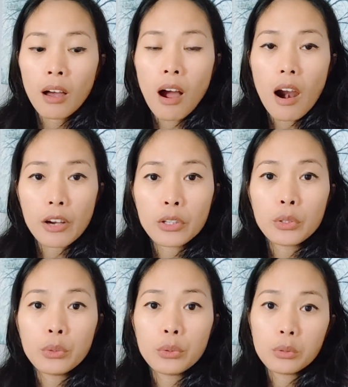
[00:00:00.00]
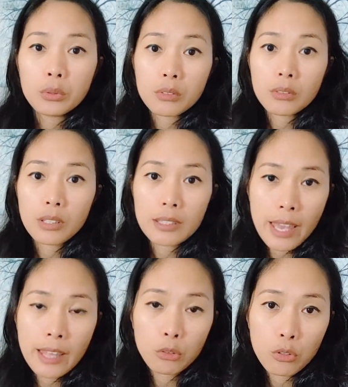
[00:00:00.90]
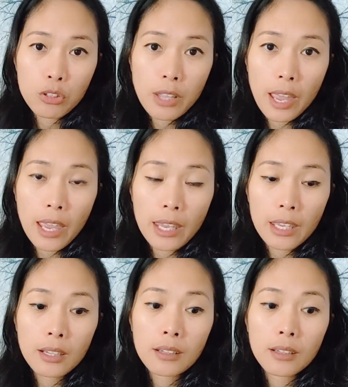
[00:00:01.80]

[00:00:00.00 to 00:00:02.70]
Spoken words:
are you intend to stay